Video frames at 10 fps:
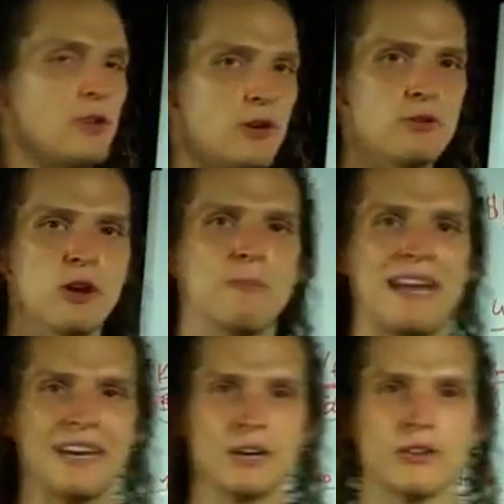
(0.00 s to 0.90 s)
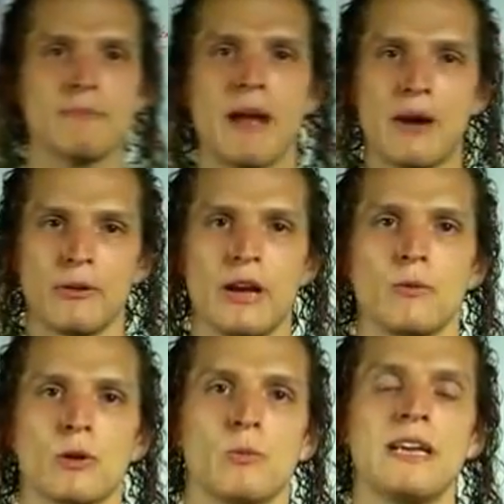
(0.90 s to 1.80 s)
with your own domain. Here at the Empower
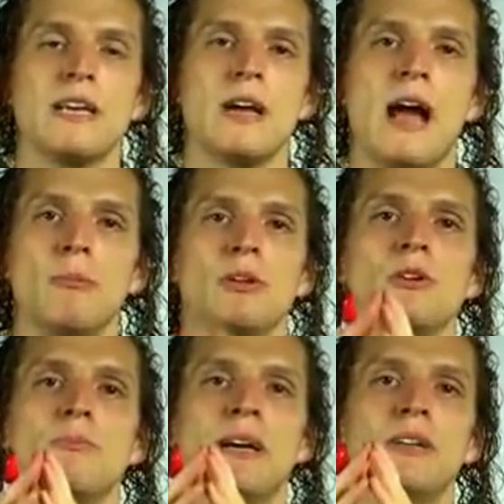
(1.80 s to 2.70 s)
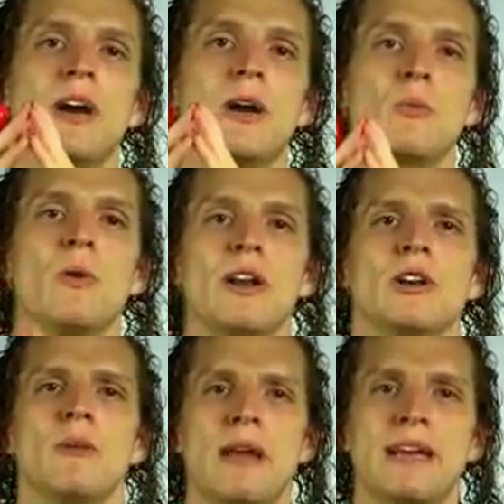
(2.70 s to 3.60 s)
Network, we help you build on one
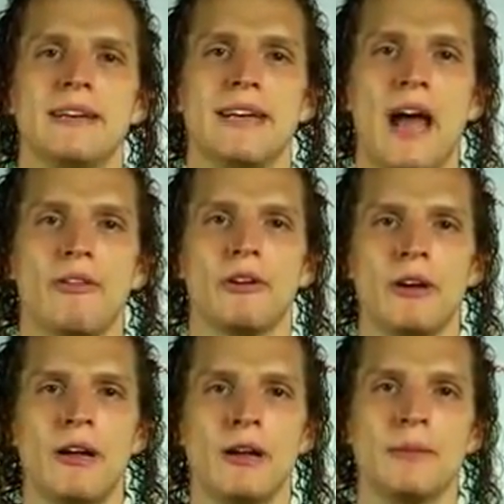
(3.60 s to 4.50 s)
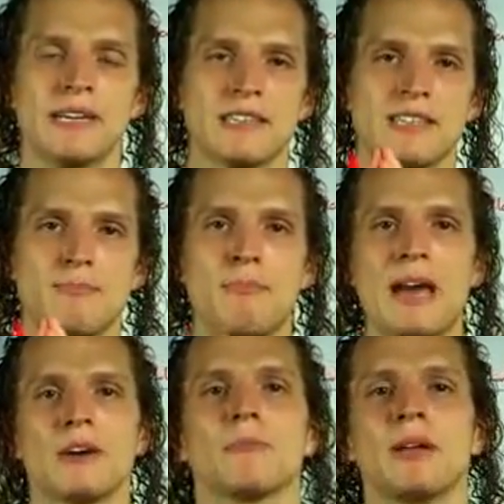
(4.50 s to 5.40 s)
domain together, because it's
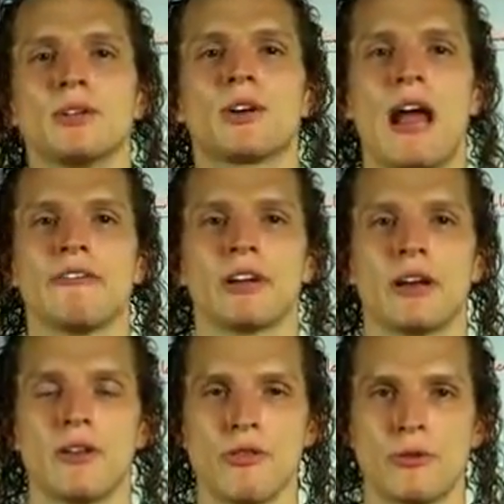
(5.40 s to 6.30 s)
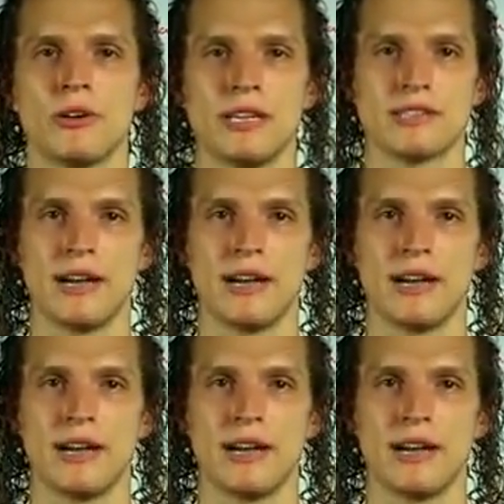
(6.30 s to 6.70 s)
better to build traffic on an authority